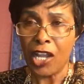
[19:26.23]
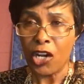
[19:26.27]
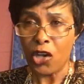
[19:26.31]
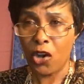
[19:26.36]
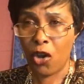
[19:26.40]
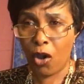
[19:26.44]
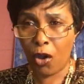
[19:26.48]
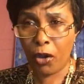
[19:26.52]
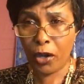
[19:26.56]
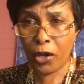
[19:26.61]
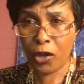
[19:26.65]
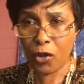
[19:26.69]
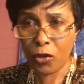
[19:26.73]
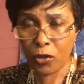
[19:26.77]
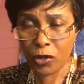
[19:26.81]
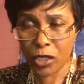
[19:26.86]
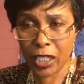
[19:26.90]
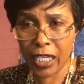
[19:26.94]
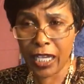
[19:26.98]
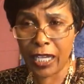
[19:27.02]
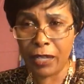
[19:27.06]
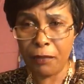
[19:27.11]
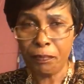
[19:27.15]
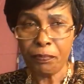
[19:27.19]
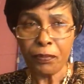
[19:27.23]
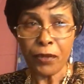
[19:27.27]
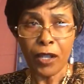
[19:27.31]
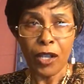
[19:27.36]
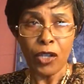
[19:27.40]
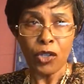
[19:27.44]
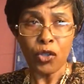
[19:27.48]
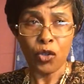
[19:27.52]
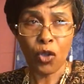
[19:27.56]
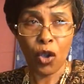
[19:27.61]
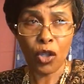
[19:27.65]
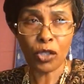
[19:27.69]
No, you see,
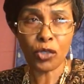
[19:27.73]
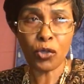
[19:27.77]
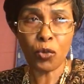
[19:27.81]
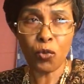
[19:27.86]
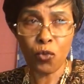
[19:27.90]
Those